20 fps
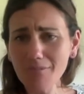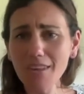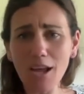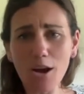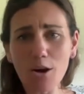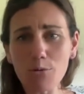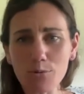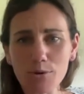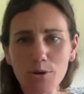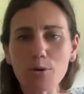
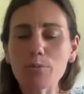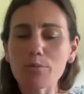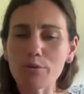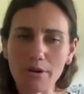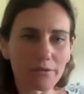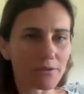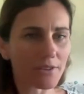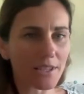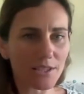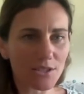a real
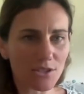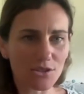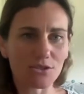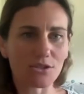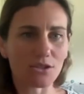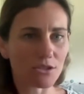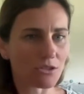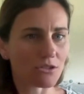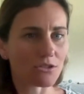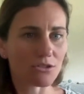privilege
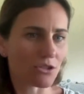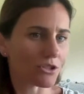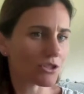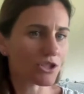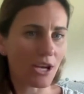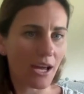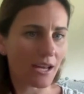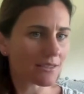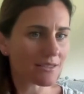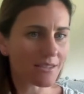to
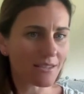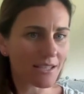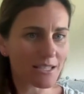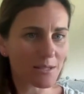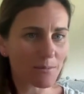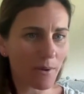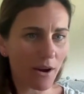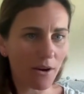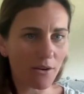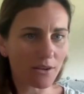chat to these
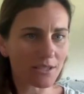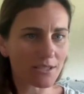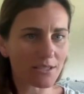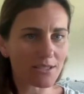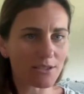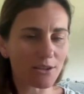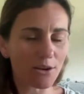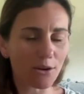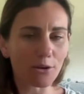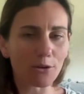parents.
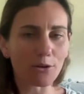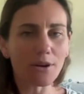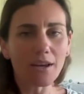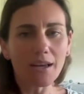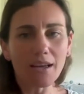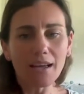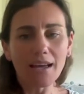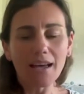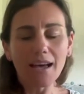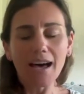So
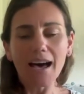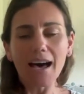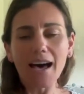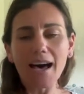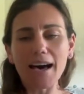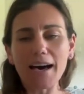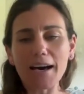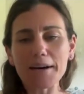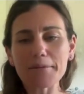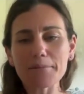
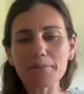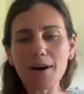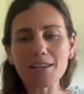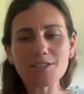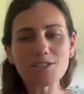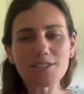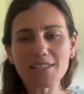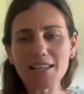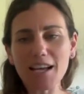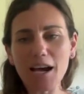I
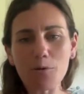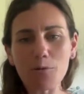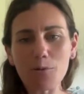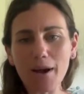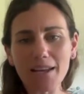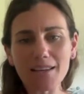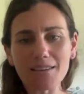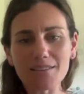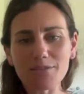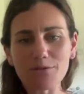just can't
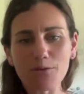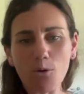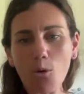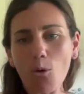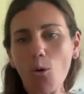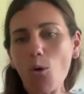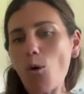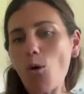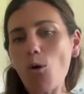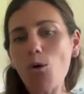wait for
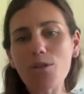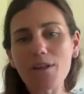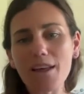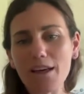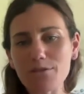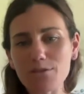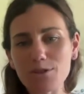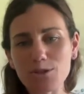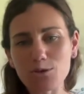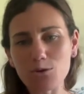all the
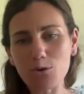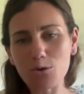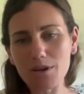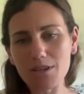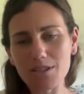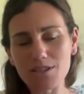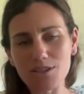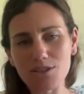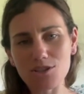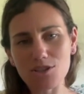other
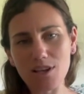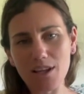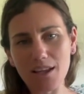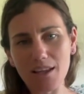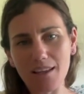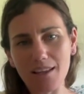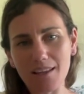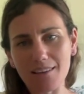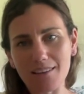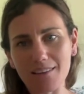stories to
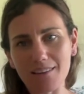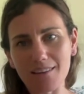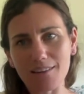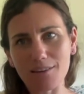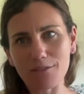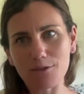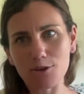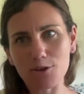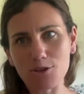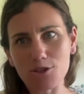share in the
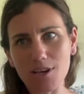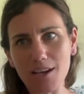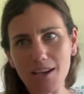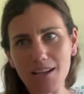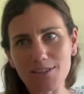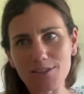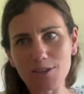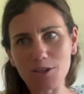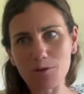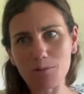future.
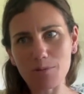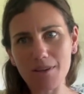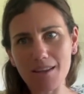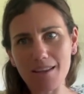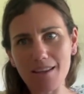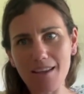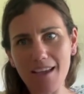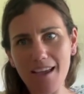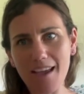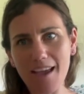It's going to
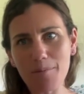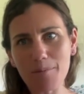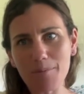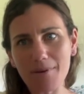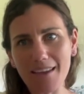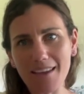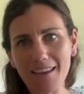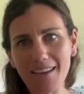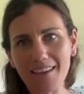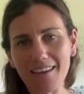be
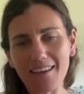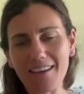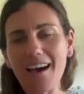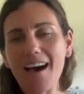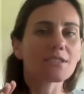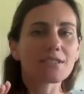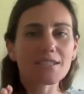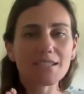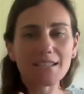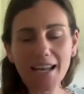epic.
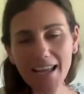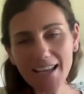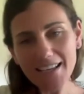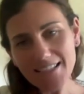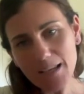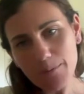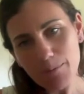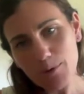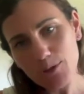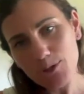Today's
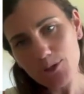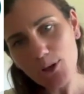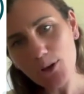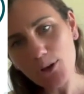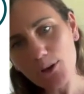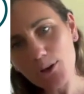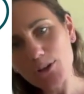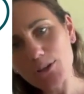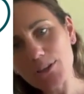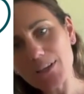
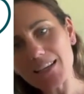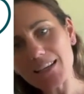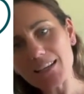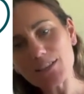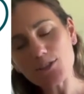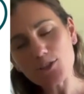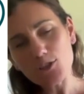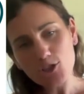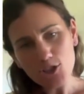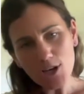episode
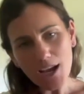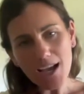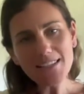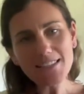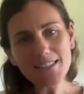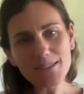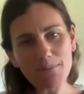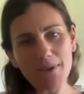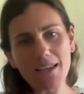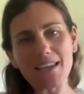is
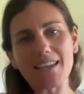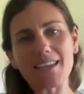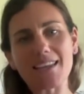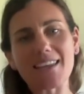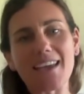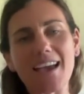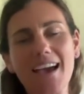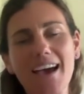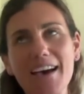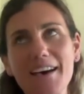just
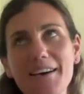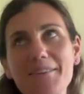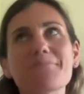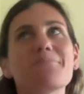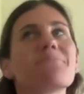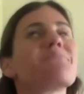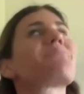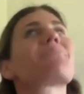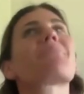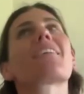me
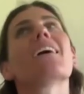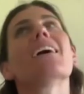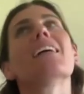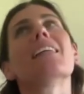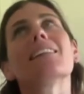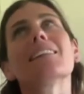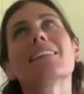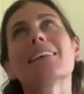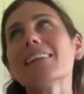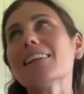and
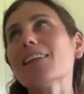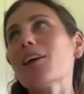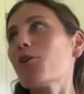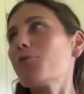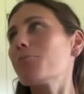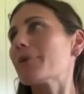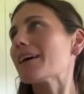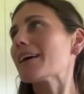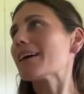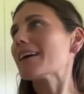little
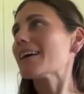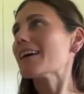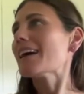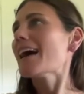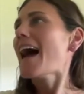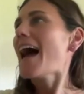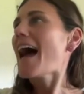old me,